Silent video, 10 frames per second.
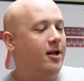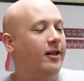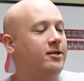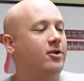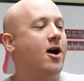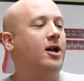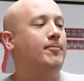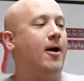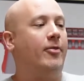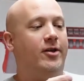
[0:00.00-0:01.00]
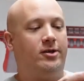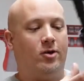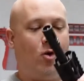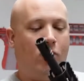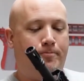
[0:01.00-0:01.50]
Let's talk about this
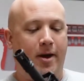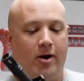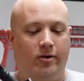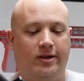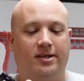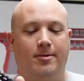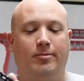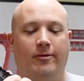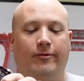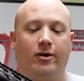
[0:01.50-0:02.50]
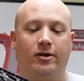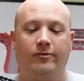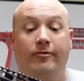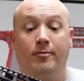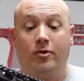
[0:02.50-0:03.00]
whole barrel assembly
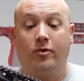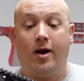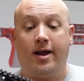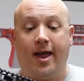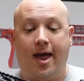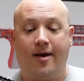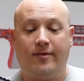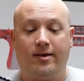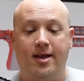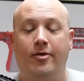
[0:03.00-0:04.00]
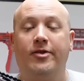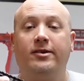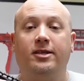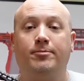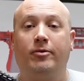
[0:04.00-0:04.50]
first from Cry Havoc. Now
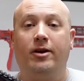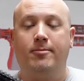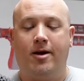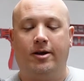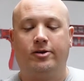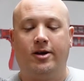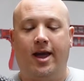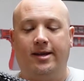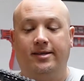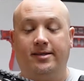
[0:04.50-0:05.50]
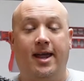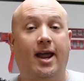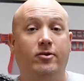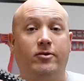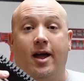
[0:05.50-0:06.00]
this is pretty much a
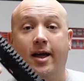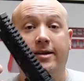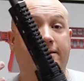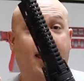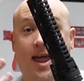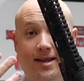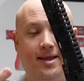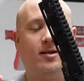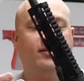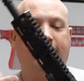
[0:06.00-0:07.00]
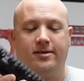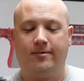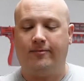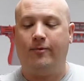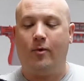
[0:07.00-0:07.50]
standardized takedown
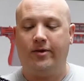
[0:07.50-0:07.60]
system for